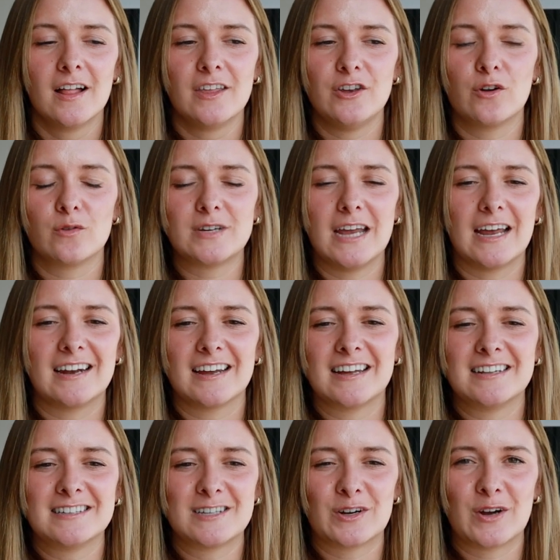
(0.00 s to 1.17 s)
You don't take into
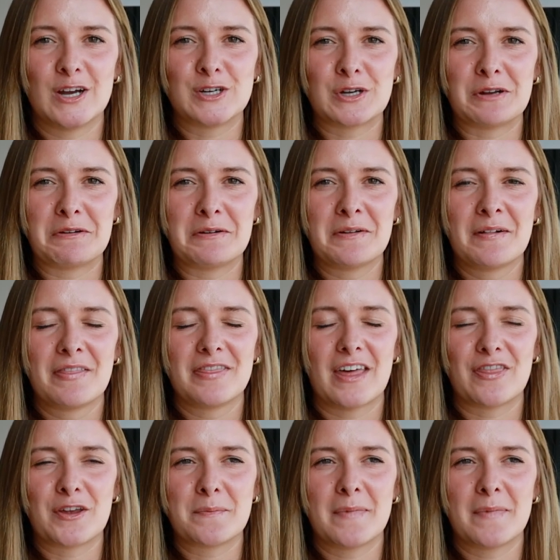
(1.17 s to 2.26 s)
consideration that there